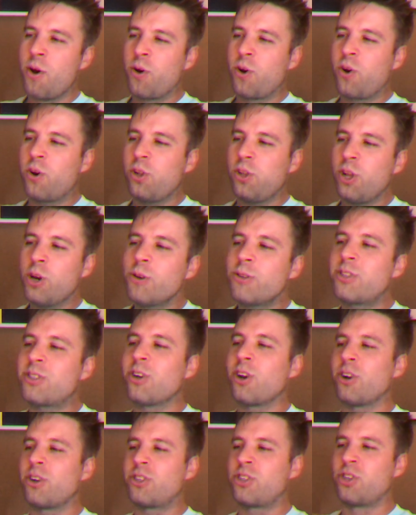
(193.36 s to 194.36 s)

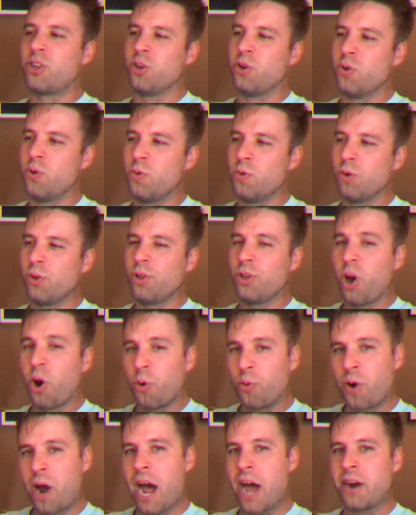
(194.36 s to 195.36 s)
closer to
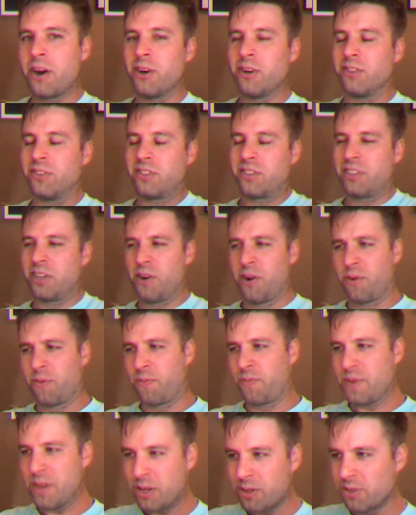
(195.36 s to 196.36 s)
lowriders,
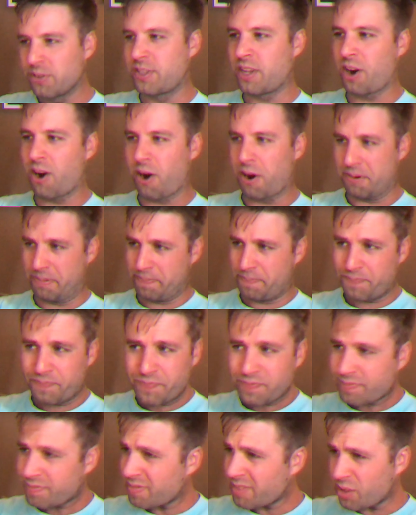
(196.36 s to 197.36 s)
vehicles that are
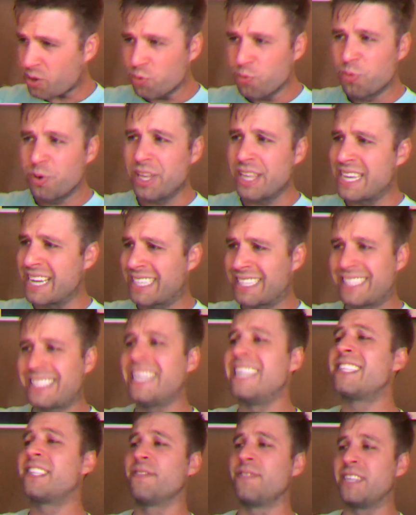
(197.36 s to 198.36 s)
really
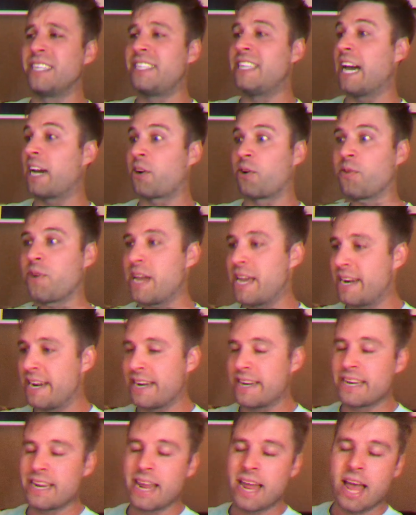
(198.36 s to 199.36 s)
extensively
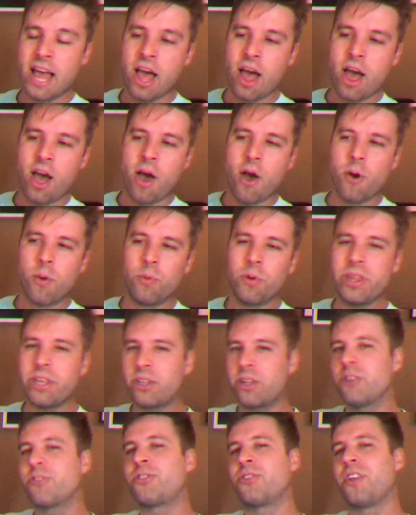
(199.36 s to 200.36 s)
decorated. Really
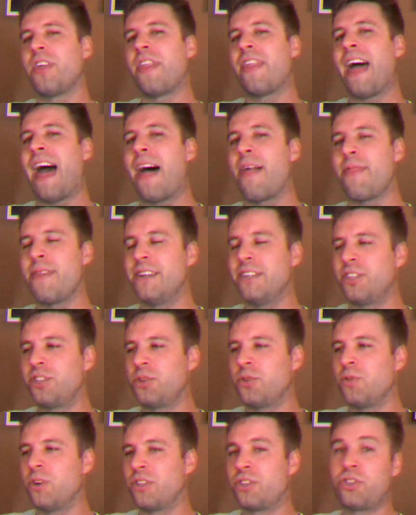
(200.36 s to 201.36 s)
closer to that than
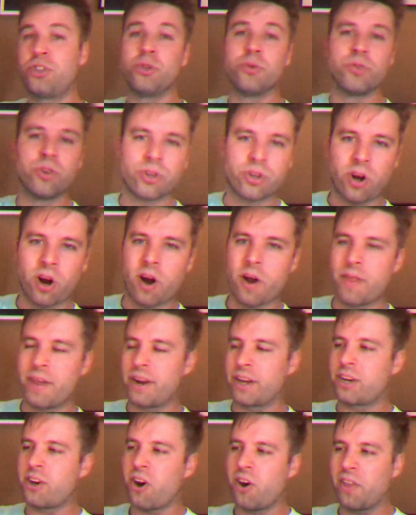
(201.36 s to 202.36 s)
to a tuner car, than
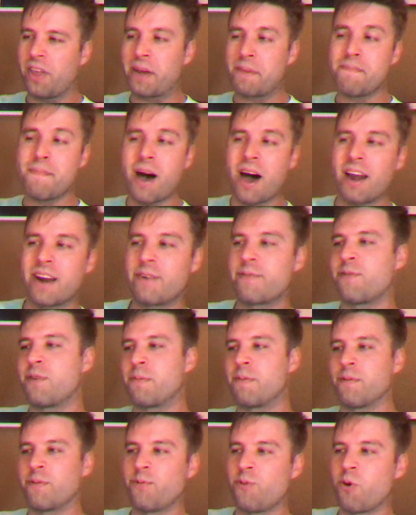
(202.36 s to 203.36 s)
a car modded for
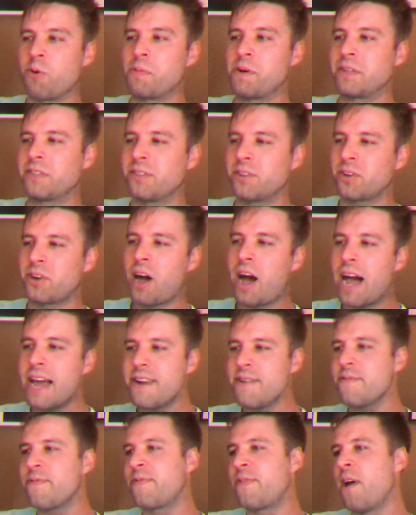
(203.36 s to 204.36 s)
performance. They're kind
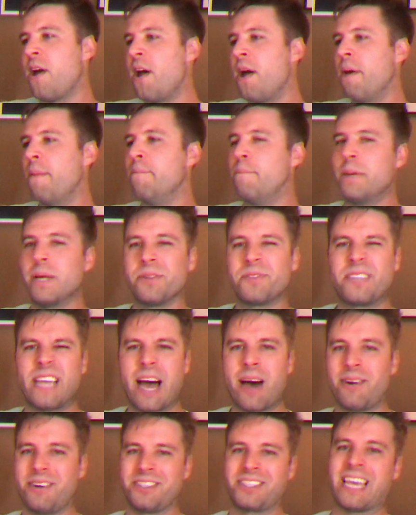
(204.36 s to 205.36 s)
of built
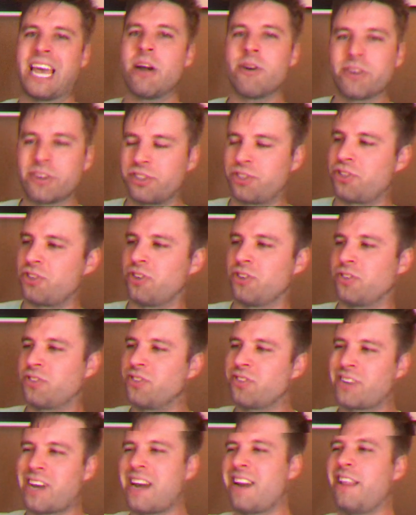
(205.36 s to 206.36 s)
out as caricatures.
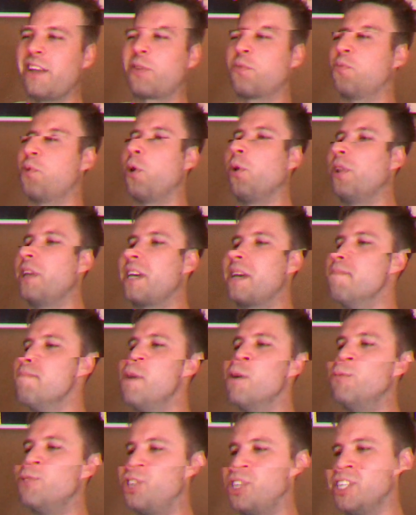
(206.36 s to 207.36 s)
They're kind of like rolling
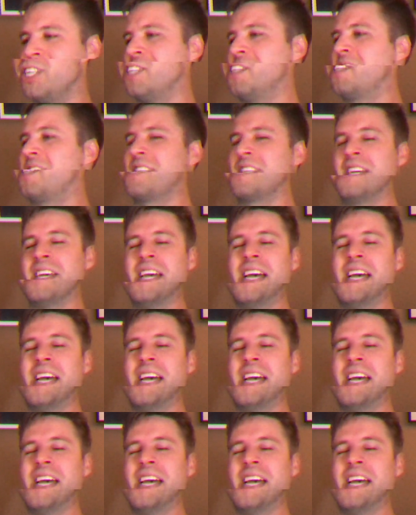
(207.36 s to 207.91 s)
emojis.